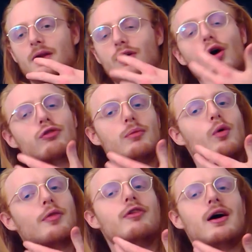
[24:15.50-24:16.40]
go from
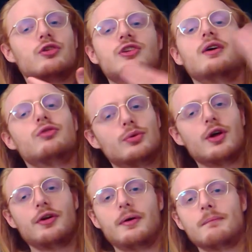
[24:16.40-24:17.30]
one vowel sound to
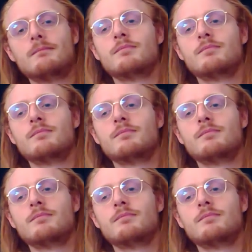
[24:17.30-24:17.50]
another.